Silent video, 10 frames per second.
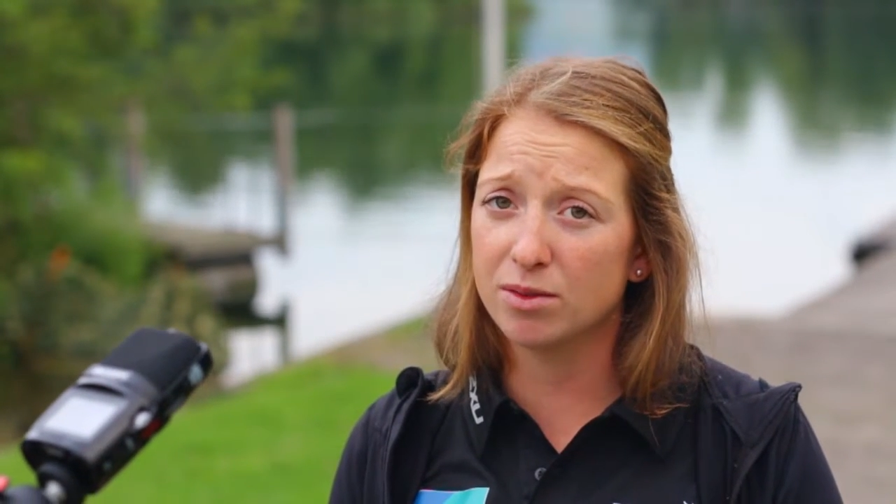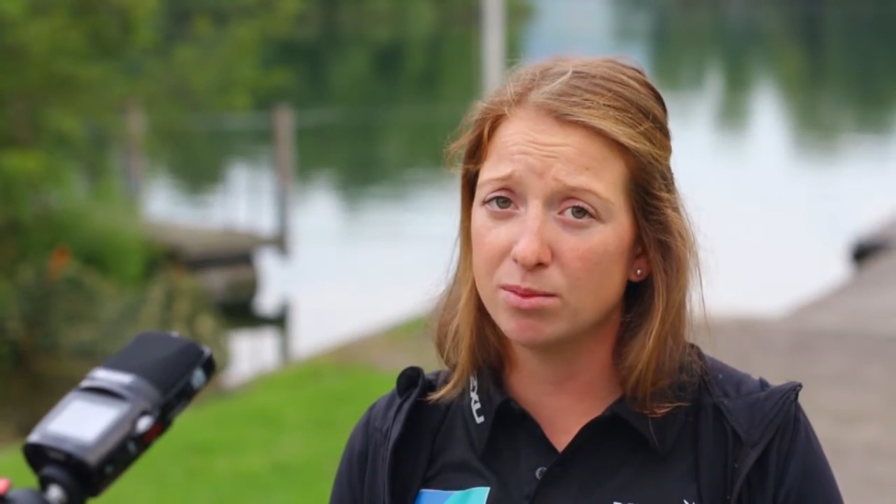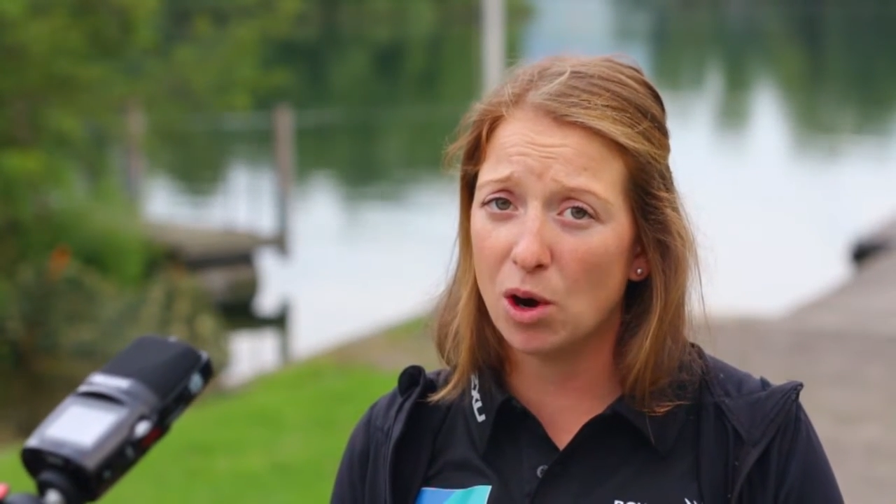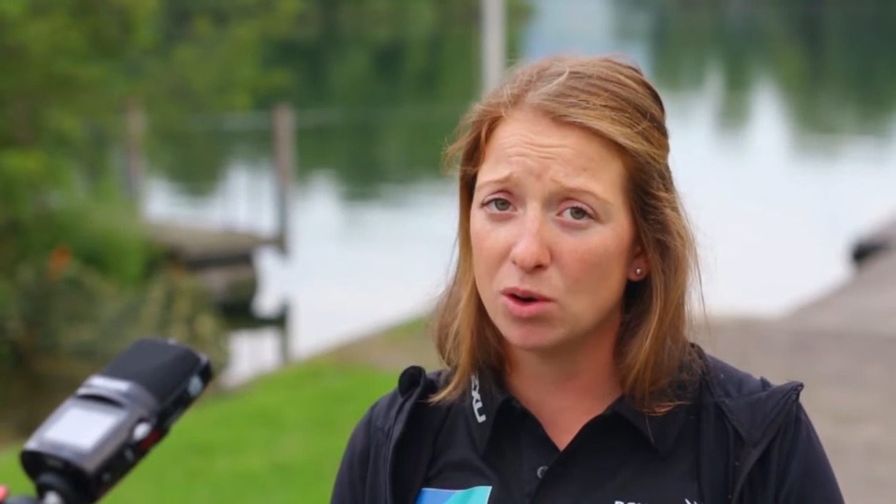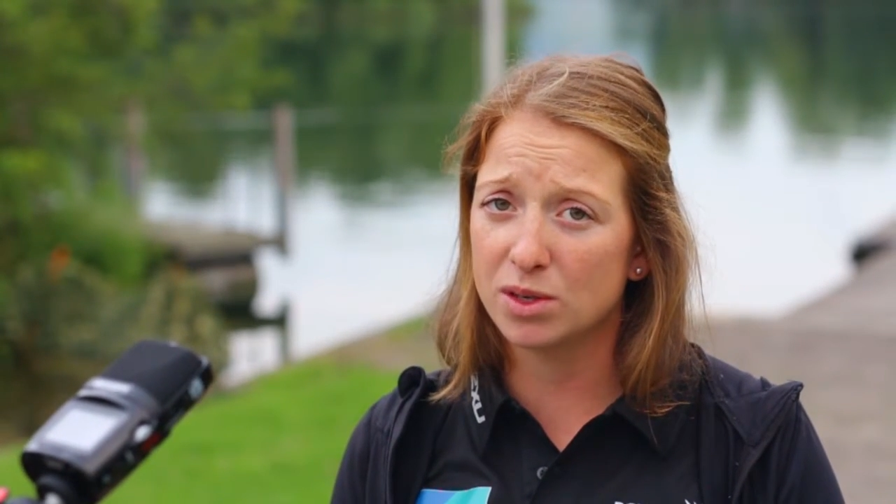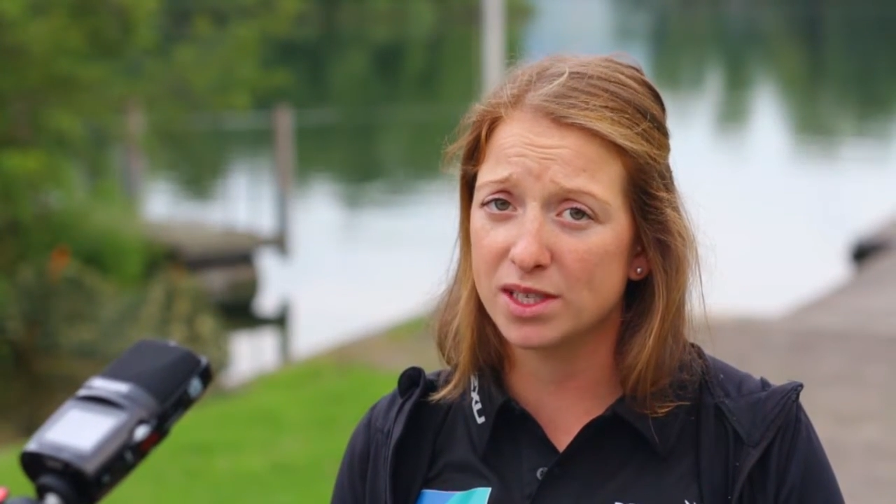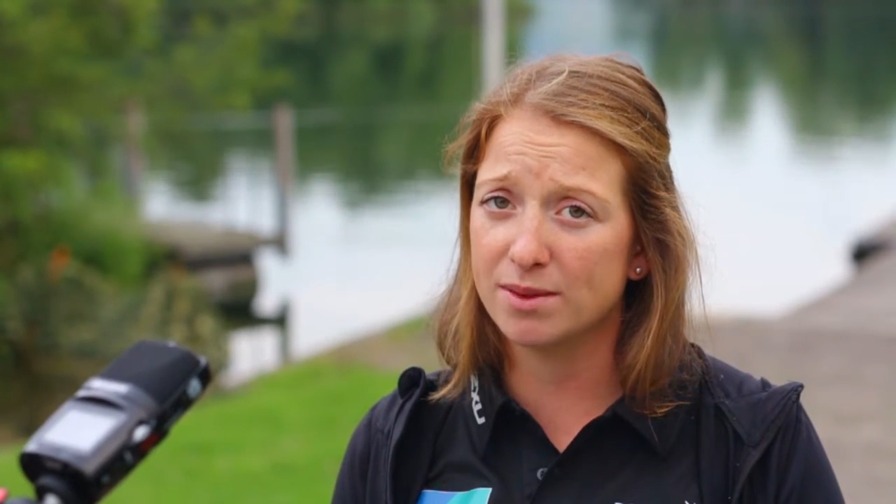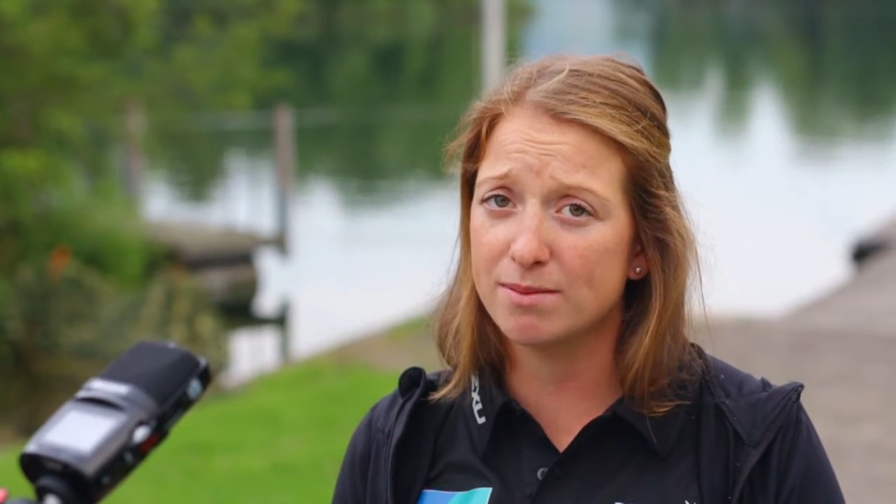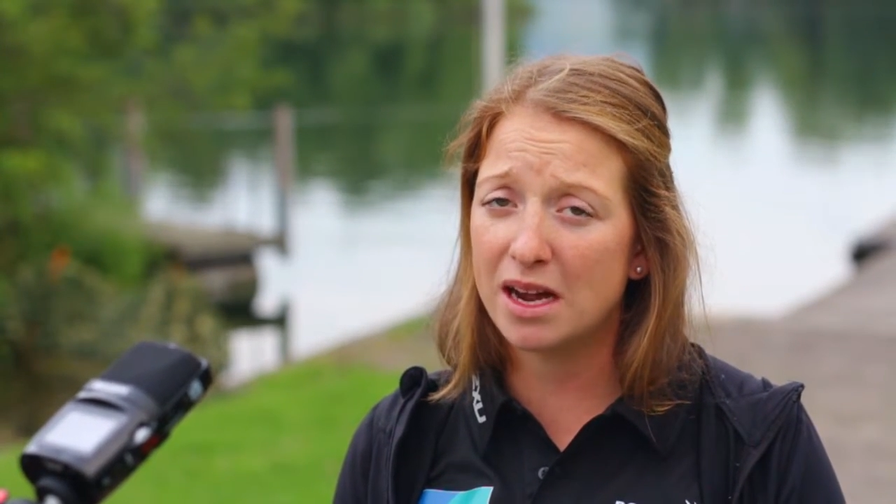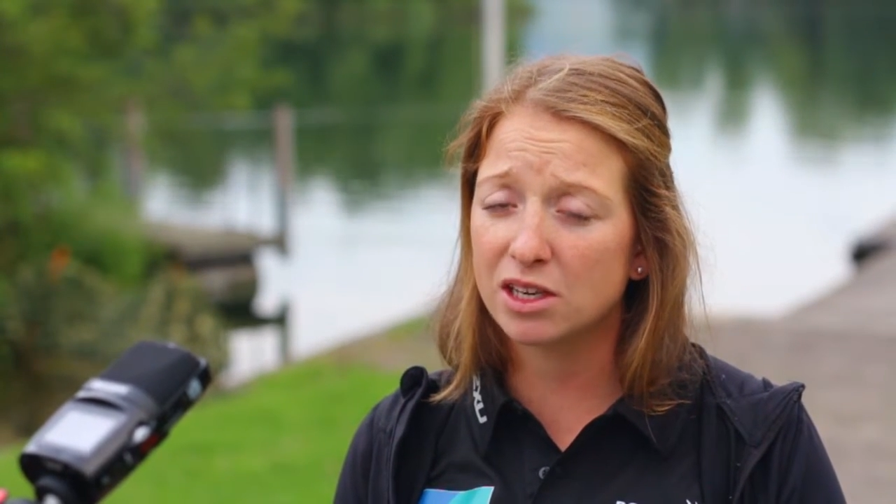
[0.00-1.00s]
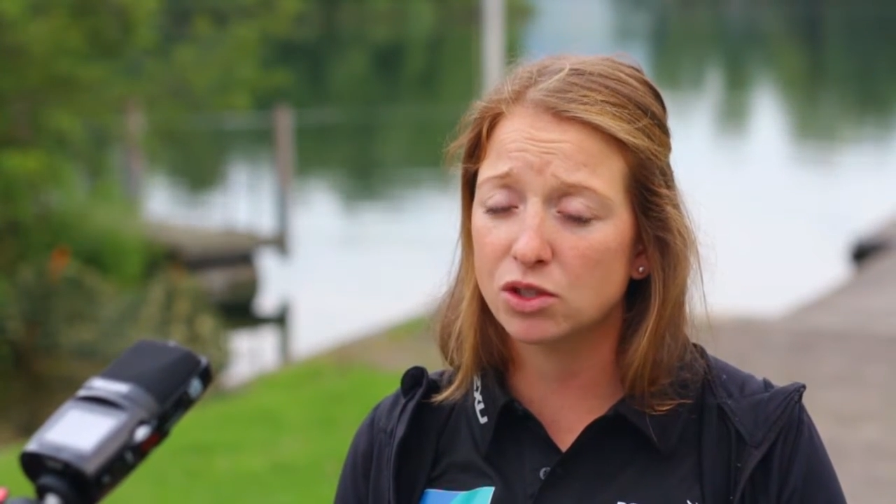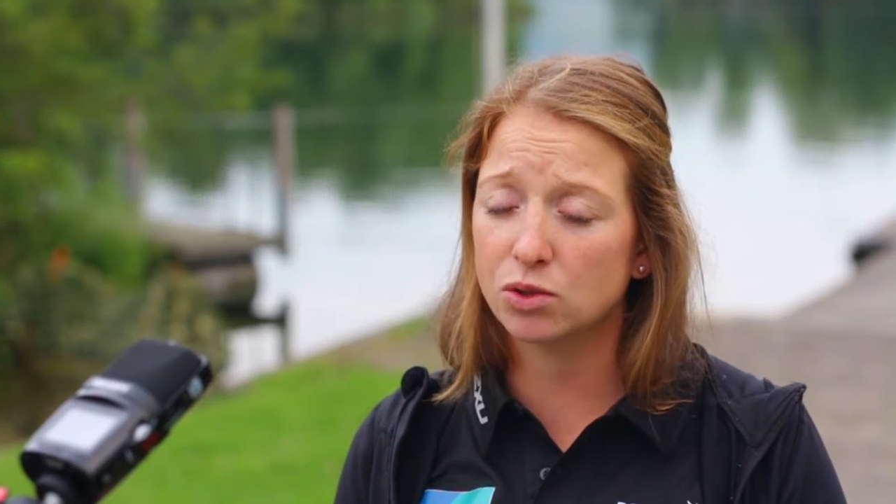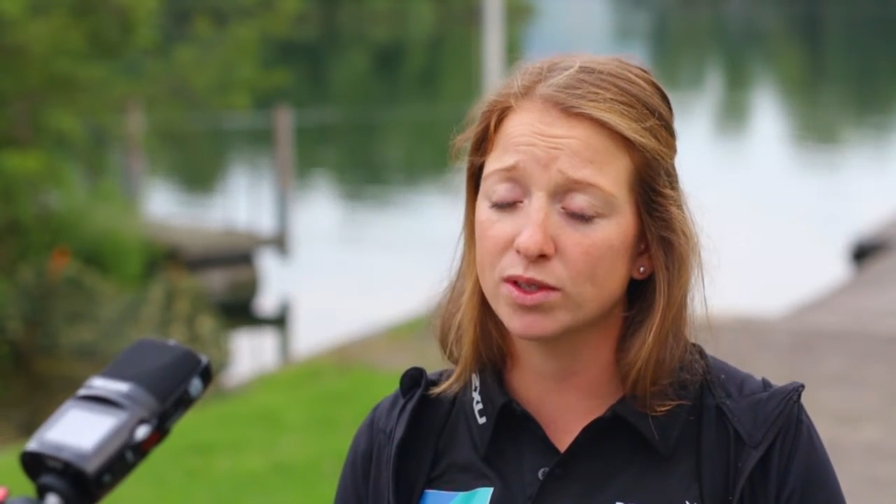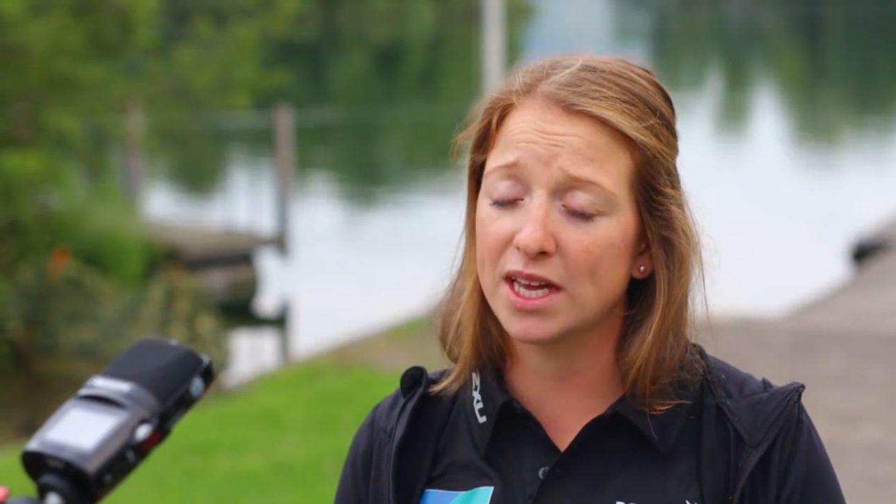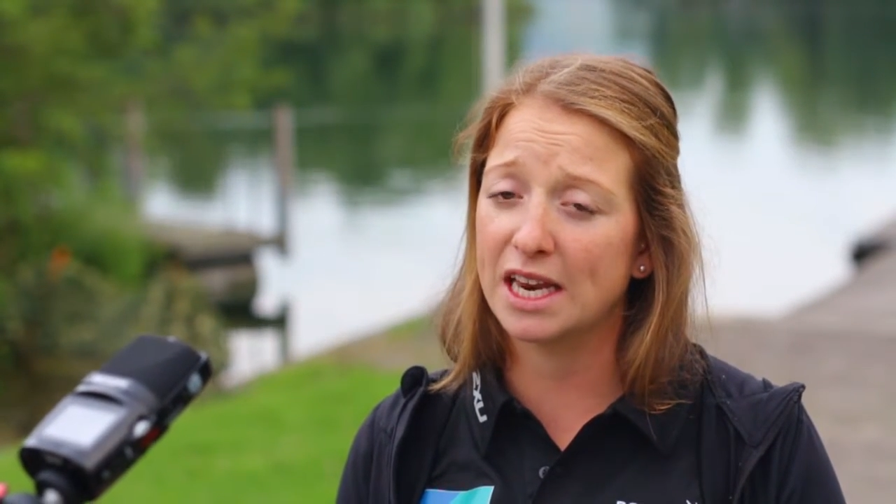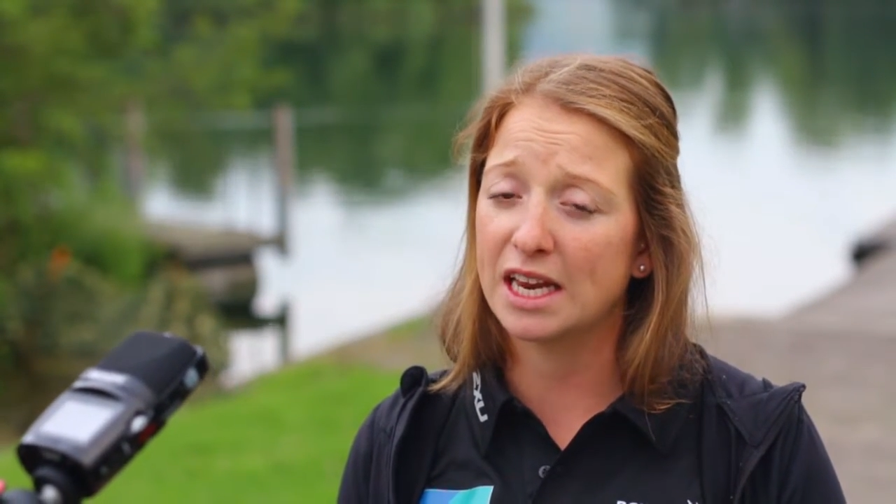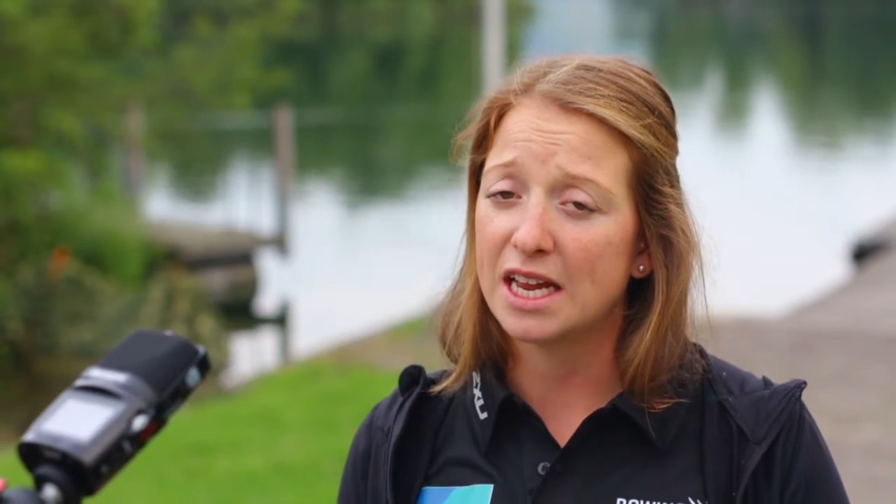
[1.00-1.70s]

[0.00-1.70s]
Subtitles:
the boat and make sure that